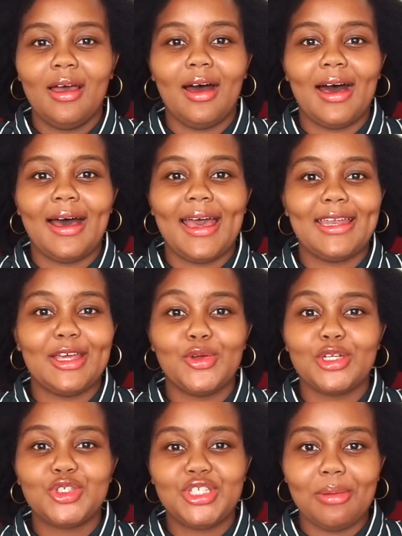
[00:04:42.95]
and I
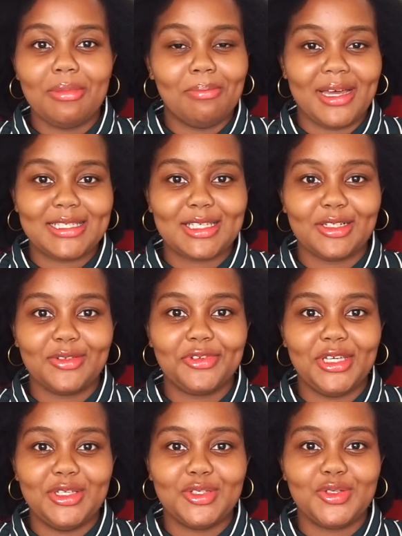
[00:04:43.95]
don't shame myself
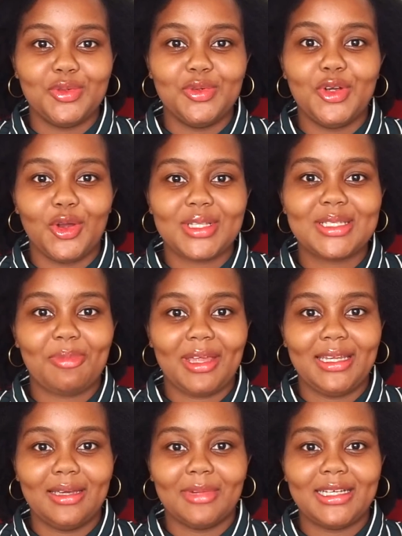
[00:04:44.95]
into not
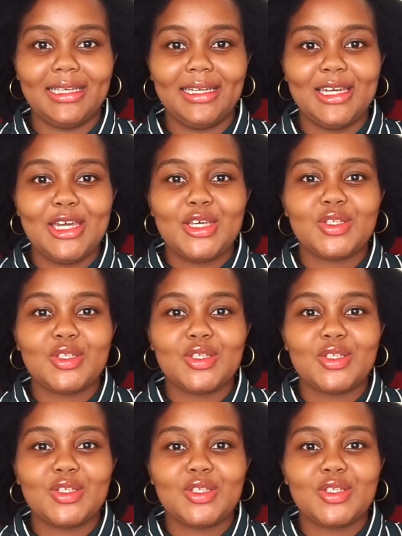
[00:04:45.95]
spending money.